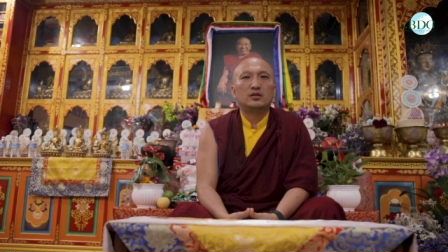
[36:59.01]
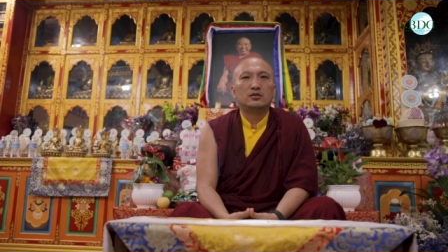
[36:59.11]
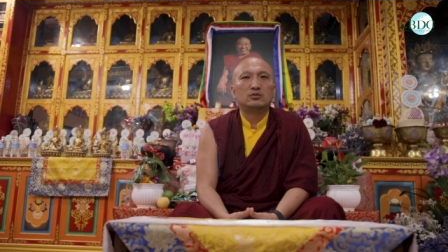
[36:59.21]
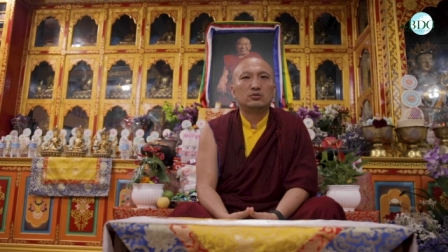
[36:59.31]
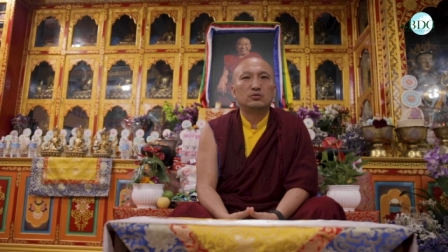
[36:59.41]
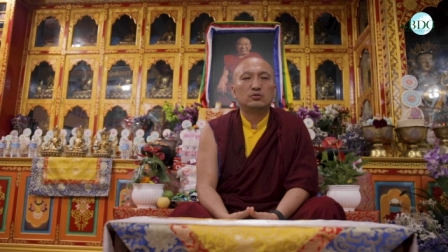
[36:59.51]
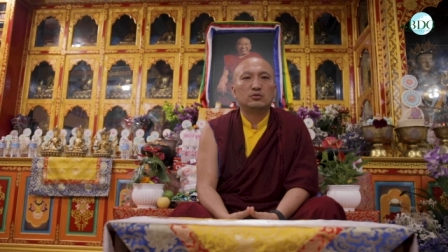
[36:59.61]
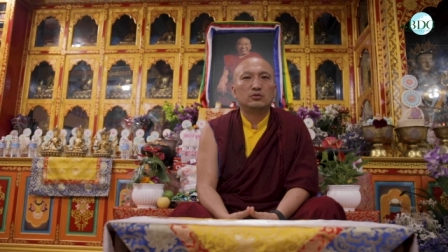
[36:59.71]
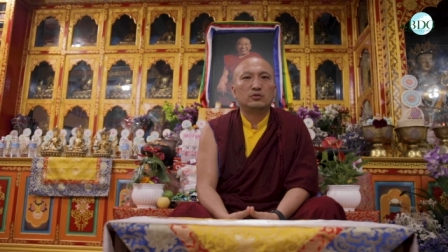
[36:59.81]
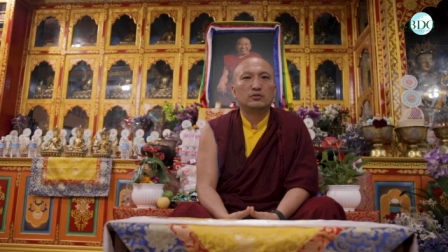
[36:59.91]

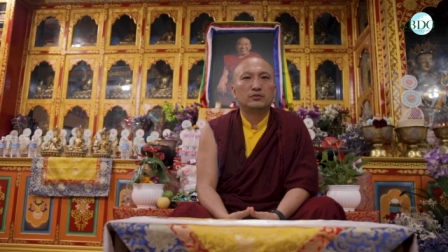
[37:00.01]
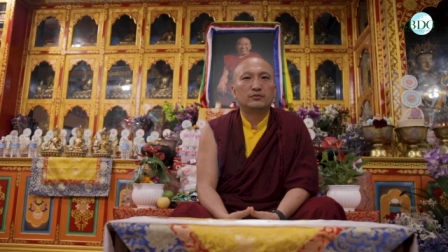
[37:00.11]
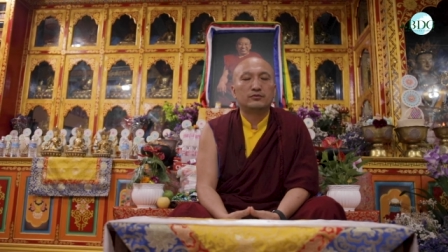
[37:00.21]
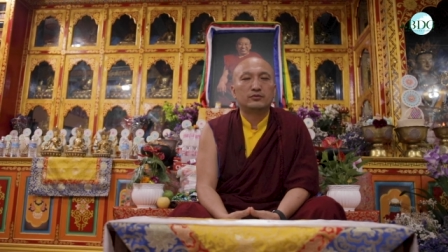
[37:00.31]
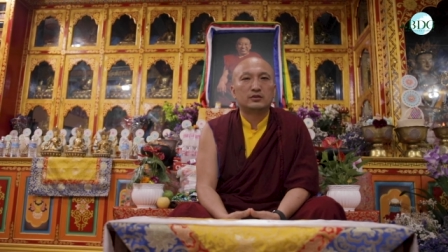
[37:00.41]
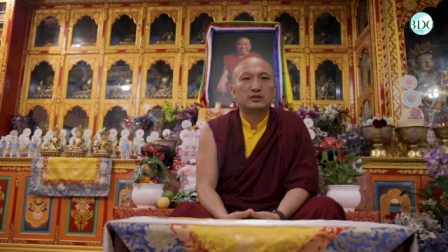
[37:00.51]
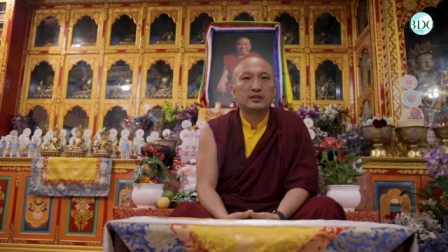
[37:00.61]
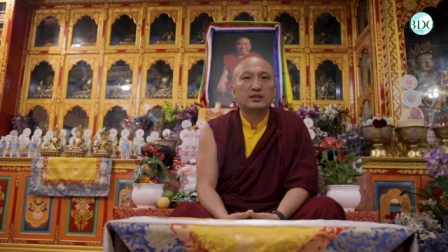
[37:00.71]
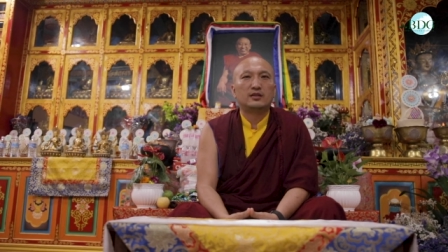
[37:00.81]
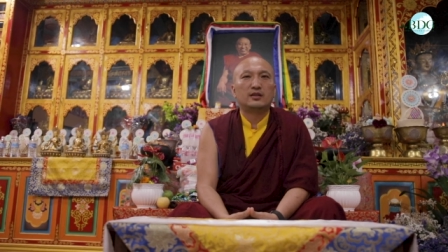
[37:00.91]
So
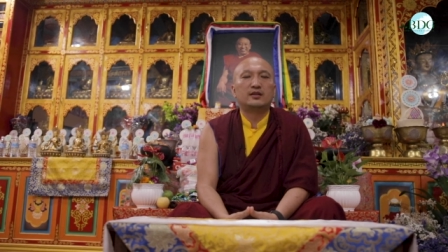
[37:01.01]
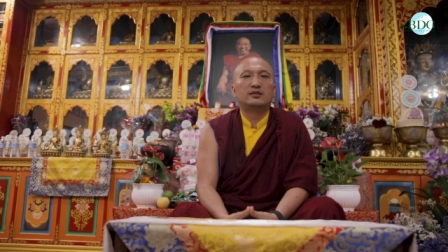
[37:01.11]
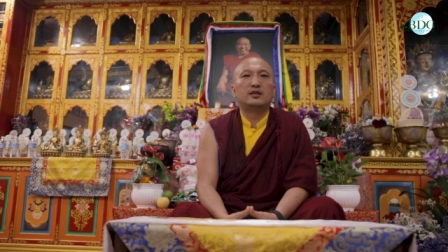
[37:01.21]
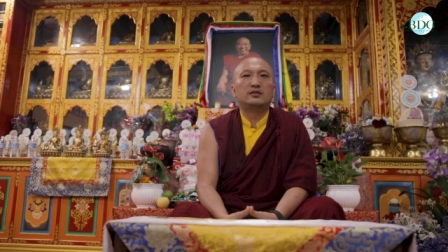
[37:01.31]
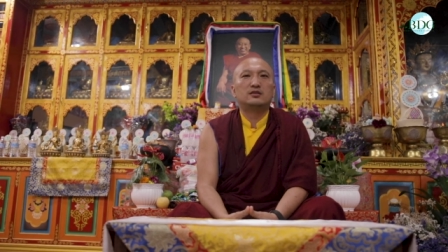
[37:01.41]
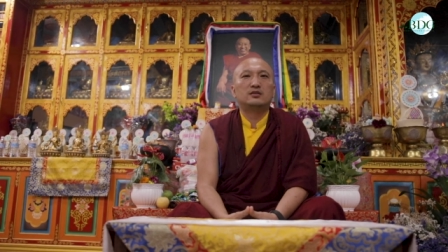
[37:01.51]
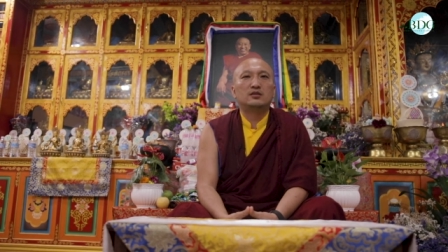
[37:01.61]
seeing like that,